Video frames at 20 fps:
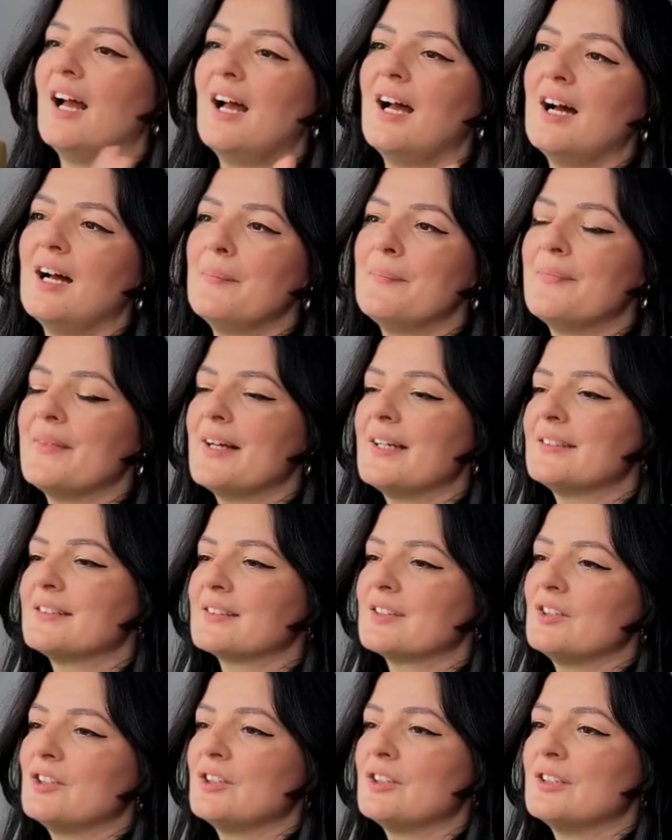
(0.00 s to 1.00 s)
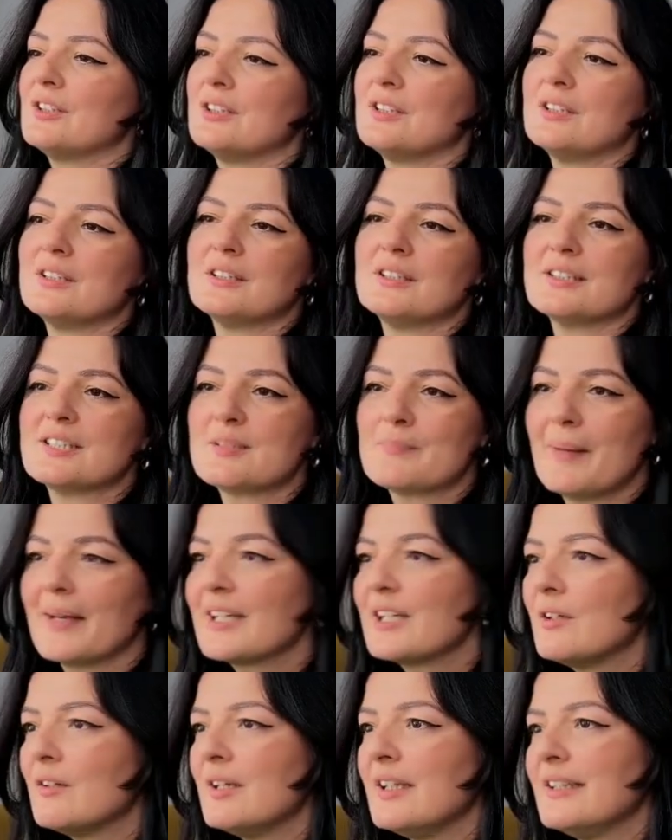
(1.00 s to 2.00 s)
I'm not gonna
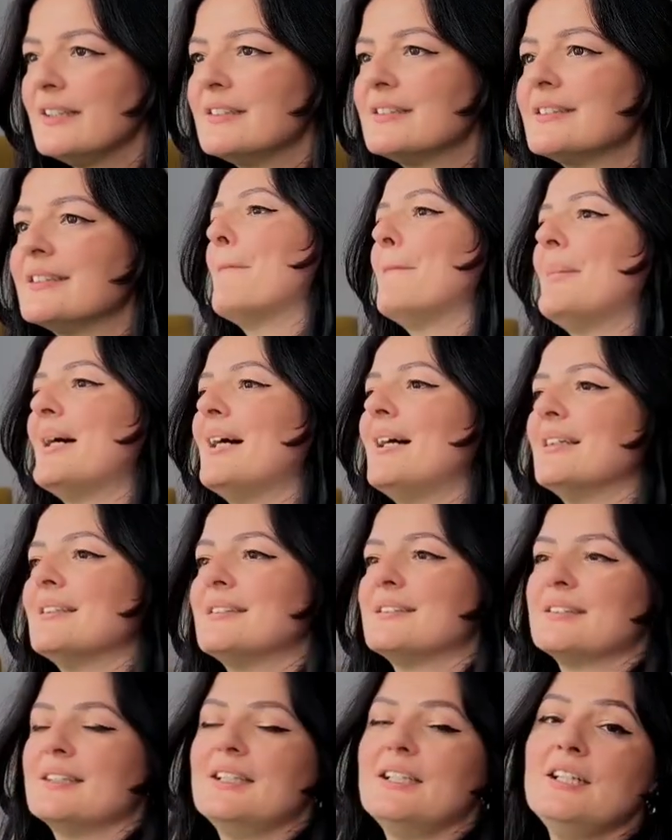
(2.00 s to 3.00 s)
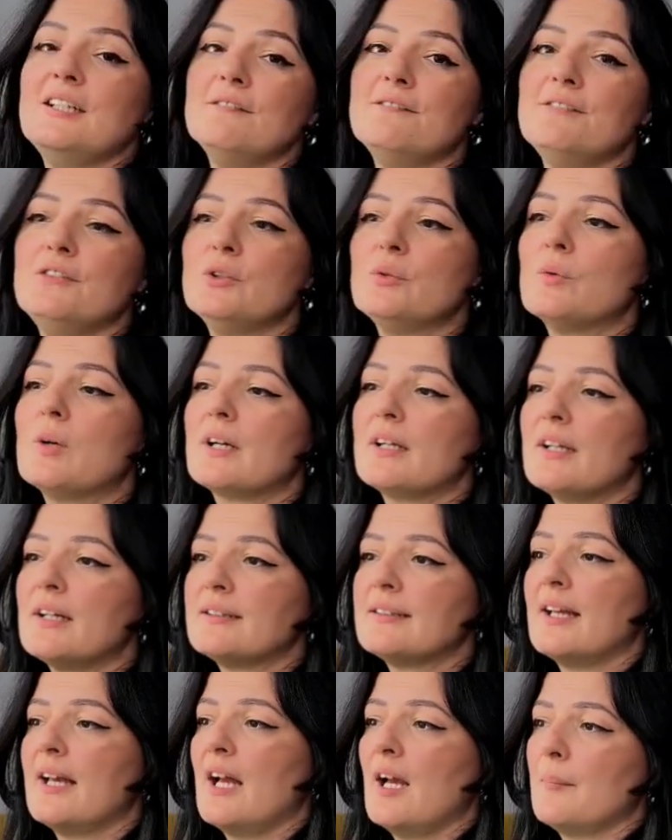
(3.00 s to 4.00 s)
speculate, but if you are
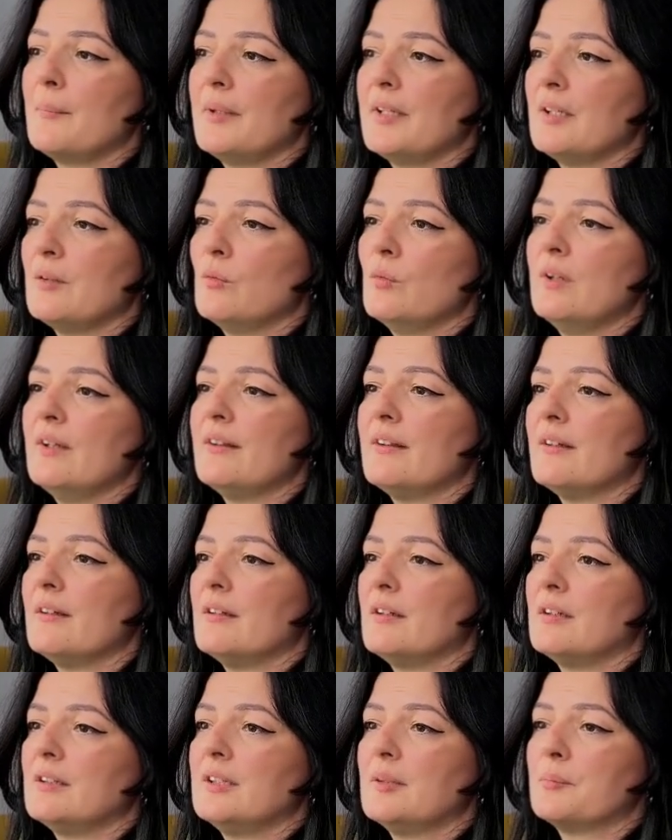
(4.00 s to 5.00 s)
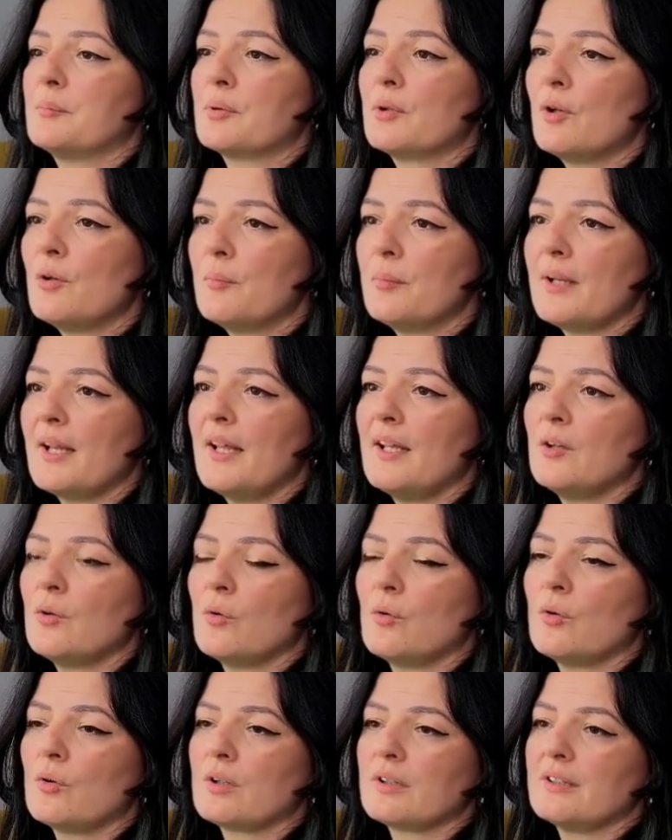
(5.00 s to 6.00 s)
not happy with the pro plan
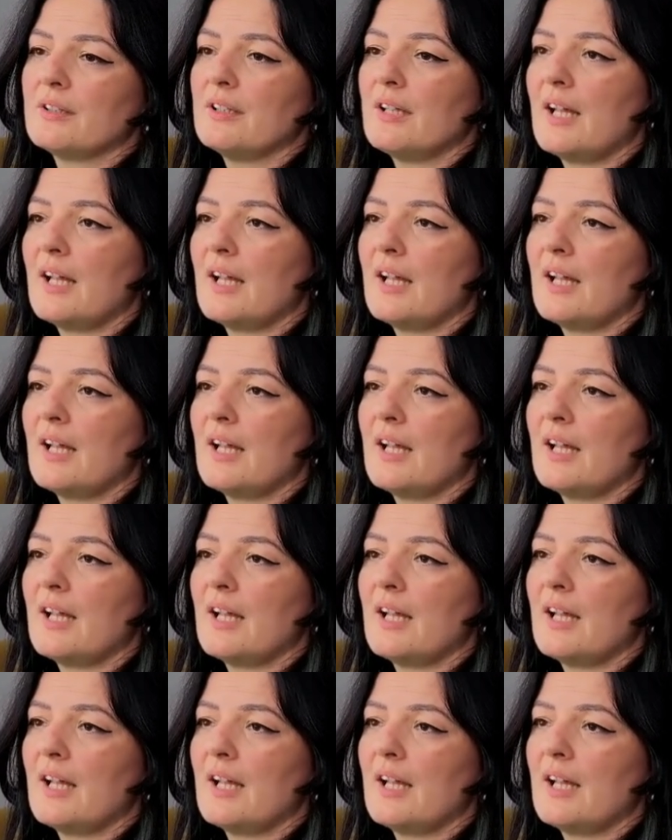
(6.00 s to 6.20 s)
or the